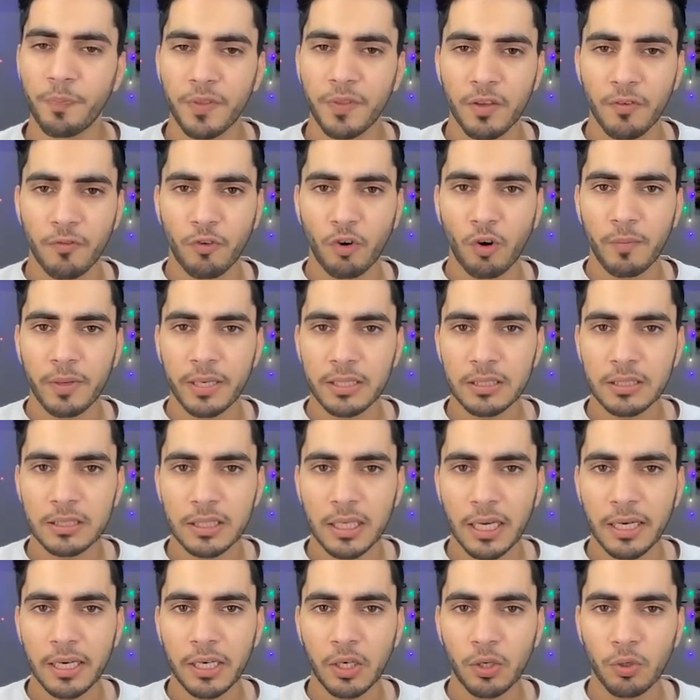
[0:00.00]
from
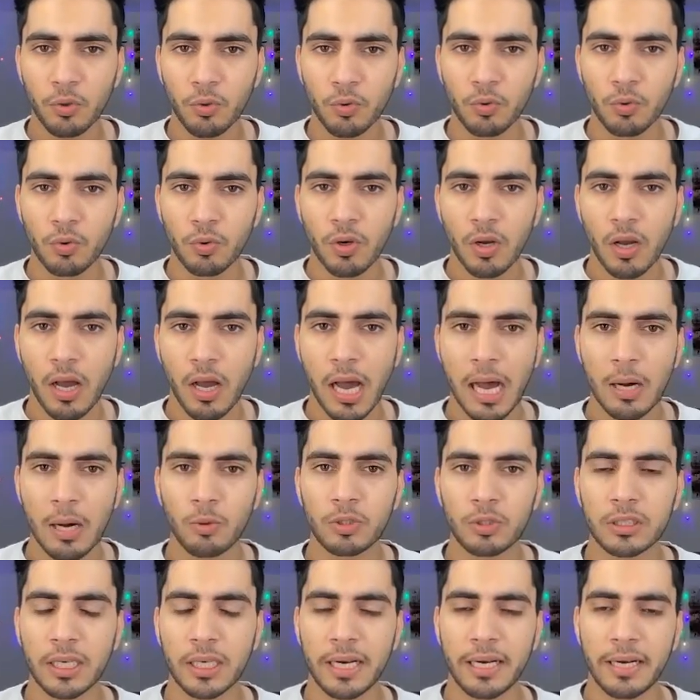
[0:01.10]
inside to
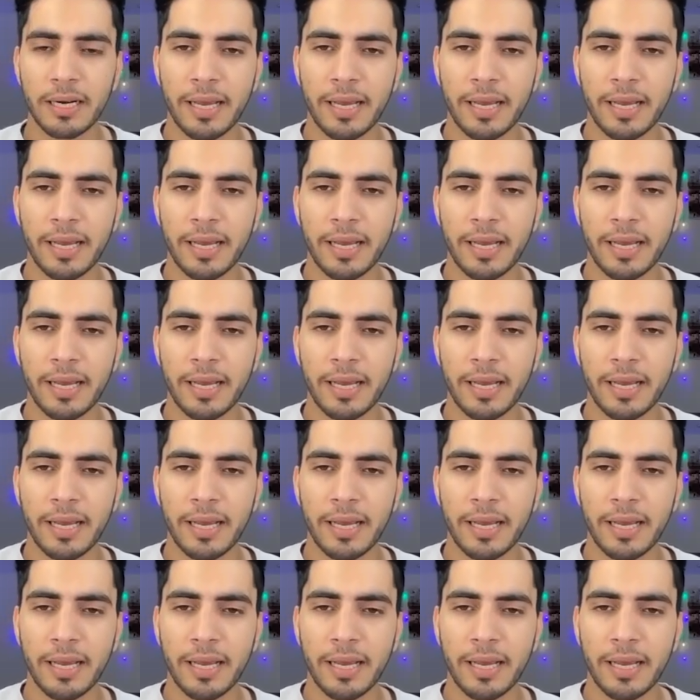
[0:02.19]
outside,